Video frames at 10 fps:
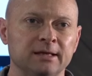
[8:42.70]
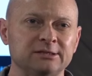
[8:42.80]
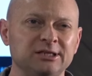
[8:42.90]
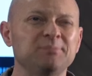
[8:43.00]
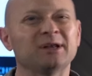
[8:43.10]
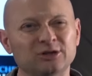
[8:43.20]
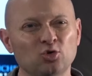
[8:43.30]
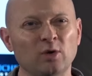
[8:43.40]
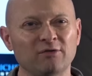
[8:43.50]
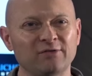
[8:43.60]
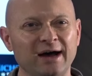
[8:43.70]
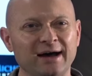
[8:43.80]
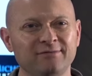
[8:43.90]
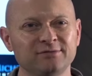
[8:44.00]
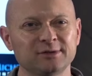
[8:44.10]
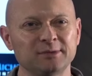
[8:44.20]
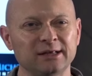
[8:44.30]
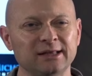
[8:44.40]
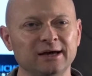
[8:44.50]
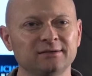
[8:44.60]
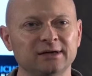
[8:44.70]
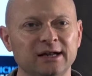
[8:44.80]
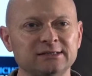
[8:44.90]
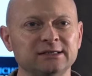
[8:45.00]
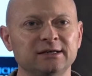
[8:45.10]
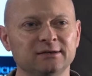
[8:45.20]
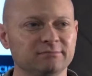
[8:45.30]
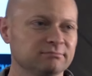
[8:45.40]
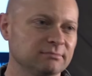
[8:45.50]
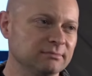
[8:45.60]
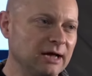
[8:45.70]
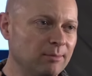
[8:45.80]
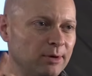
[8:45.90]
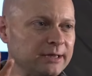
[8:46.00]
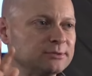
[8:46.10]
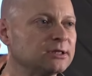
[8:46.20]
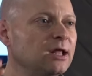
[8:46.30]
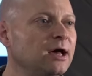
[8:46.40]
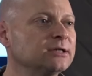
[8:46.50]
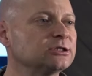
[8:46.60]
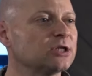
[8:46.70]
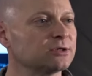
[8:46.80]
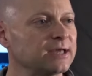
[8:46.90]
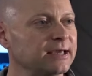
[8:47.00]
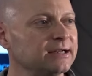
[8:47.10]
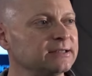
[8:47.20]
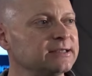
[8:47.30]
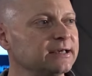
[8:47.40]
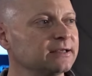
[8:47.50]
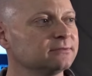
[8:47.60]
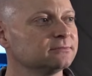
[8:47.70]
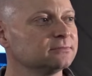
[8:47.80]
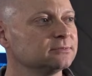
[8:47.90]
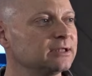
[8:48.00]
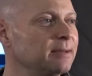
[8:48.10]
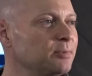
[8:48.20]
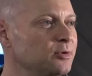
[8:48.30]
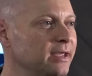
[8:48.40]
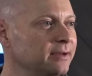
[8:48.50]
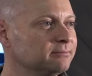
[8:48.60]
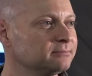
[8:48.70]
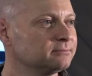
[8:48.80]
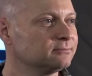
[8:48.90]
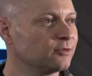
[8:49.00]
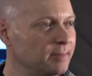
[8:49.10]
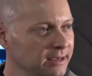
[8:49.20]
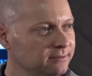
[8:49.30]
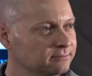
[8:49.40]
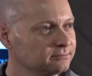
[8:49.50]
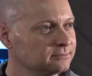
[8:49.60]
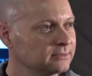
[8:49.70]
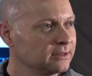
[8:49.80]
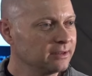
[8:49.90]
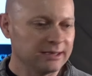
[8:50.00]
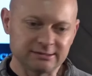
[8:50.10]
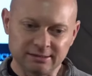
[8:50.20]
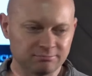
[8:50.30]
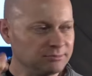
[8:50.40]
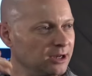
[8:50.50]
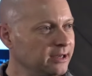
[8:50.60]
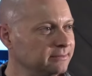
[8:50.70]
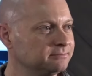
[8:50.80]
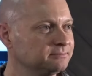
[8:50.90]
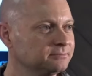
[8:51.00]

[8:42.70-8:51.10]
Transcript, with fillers: And it's typically 12 5, something like that. And I said, I'll bring him to the lodge as long as I get a ticket to that boot camp for me. And he said, Done.